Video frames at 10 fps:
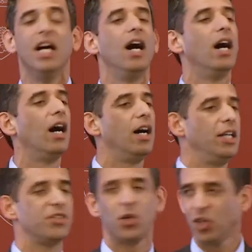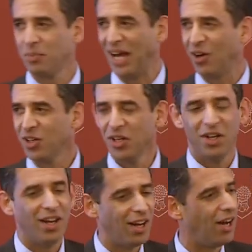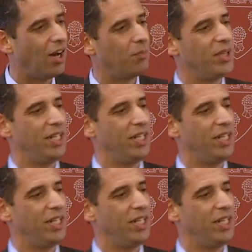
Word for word: uh, is all about um,